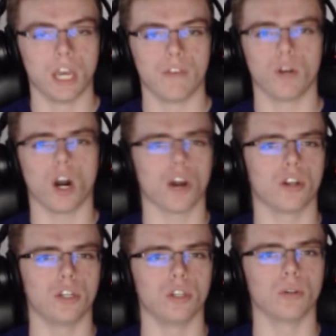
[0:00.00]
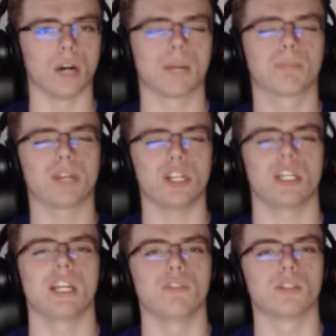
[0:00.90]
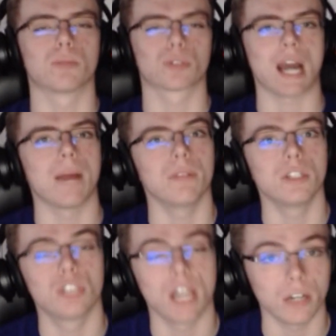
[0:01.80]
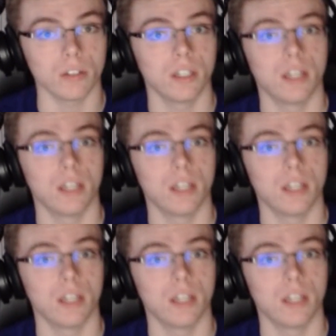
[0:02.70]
If you are new, I'd appreciate if you subscribe to the channel.